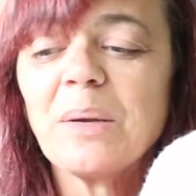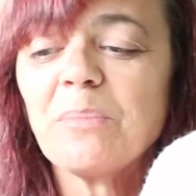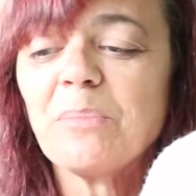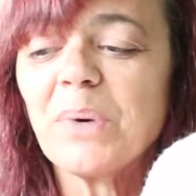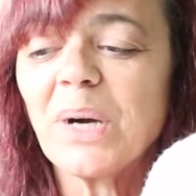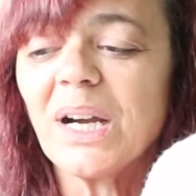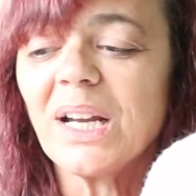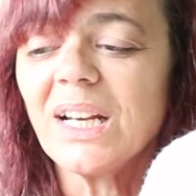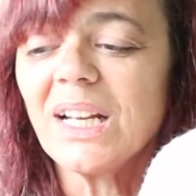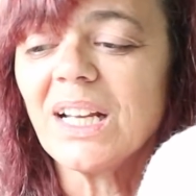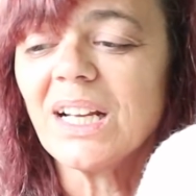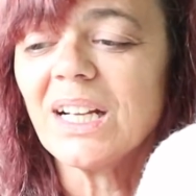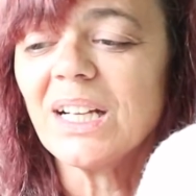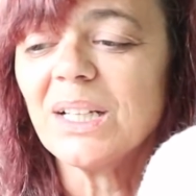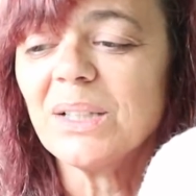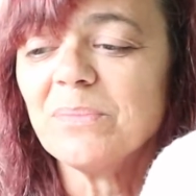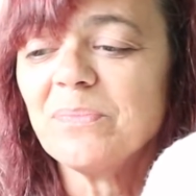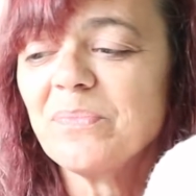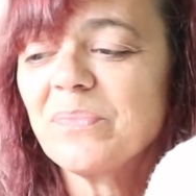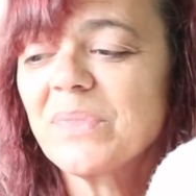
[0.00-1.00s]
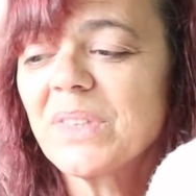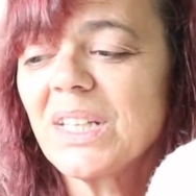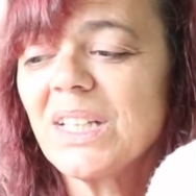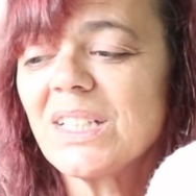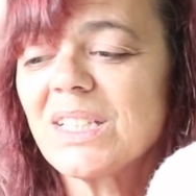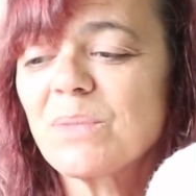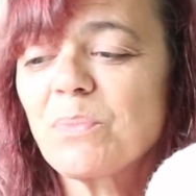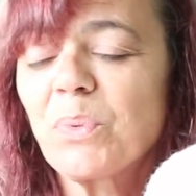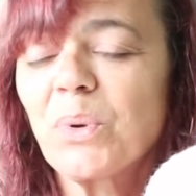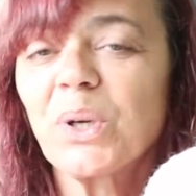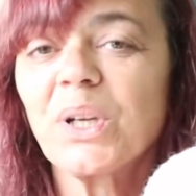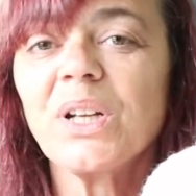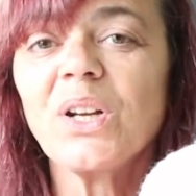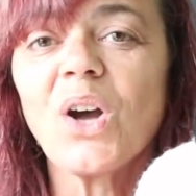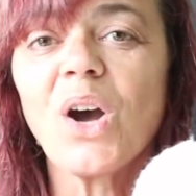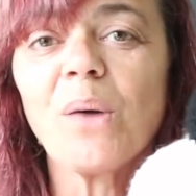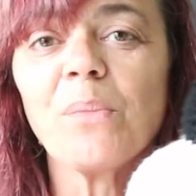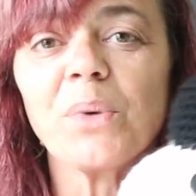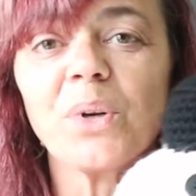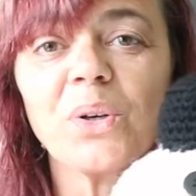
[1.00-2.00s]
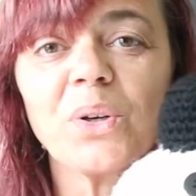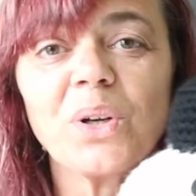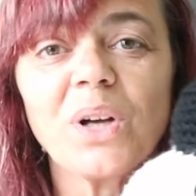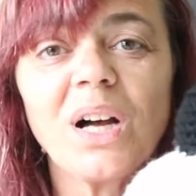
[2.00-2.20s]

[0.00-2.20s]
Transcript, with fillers: but um, it's pretty nominal.